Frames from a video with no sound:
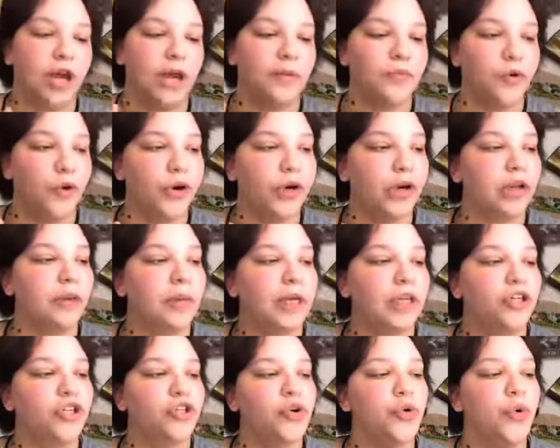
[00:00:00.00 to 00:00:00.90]
I'm going to
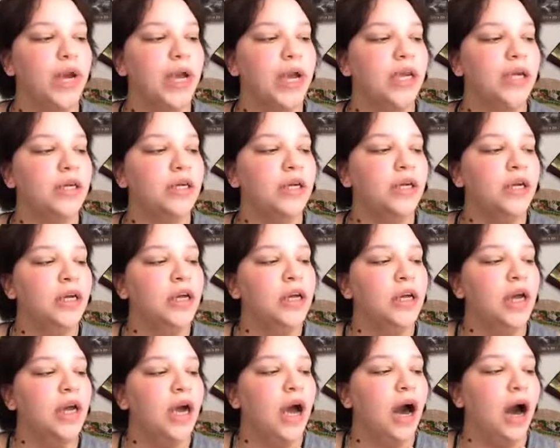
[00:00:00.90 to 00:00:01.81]
be doing
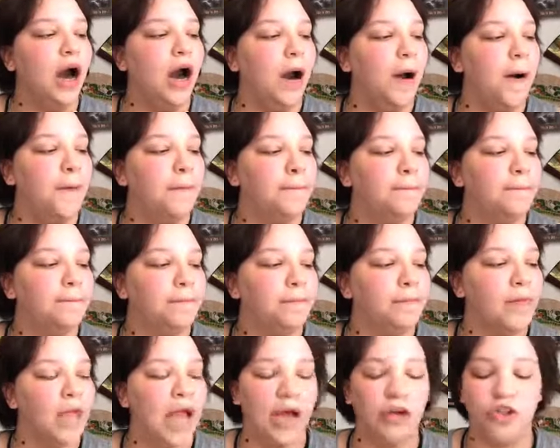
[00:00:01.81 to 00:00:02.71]

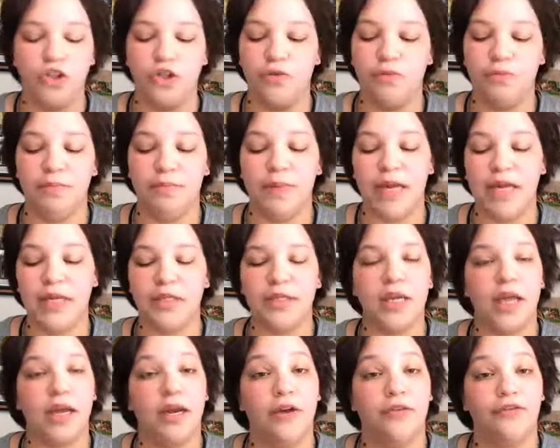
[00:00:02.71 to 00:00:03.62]
how to
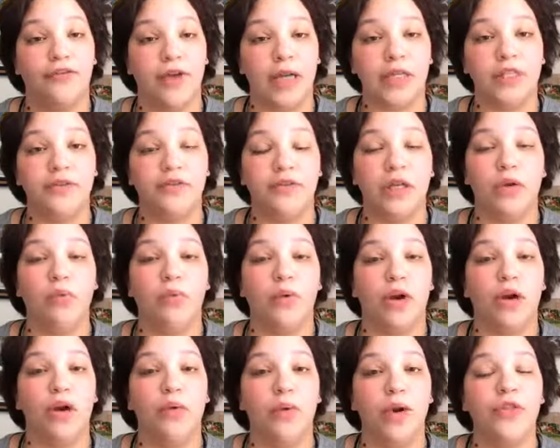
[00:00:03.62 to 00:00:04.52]
meet and effectively
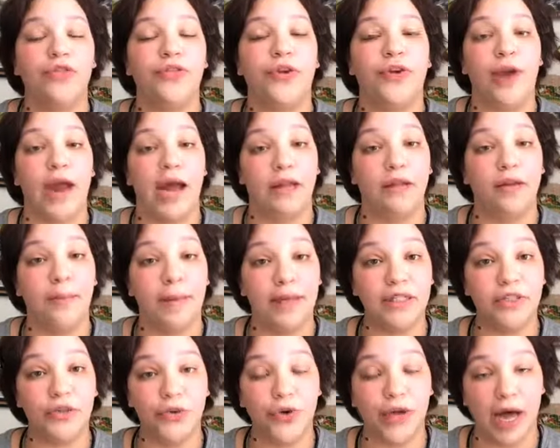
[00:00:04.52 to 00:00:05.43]
work with your
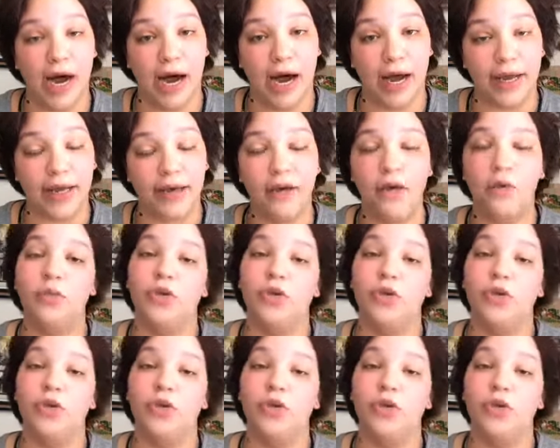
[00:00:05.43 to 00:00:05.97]
elemental guide,